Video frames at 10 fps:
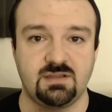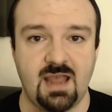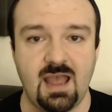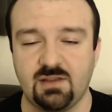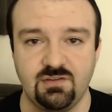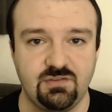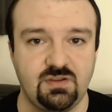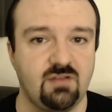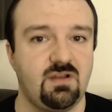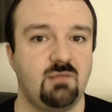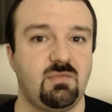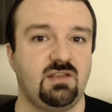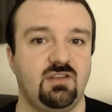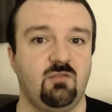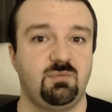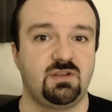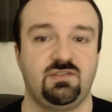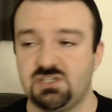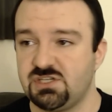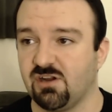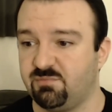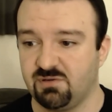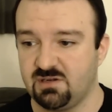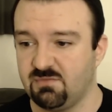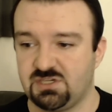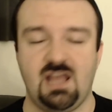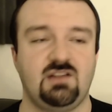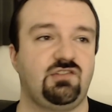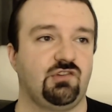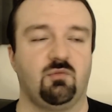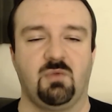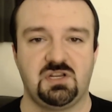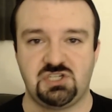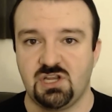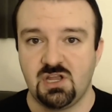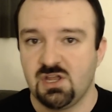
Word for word: attacks and stuff on myself because this year I've pretty much had so much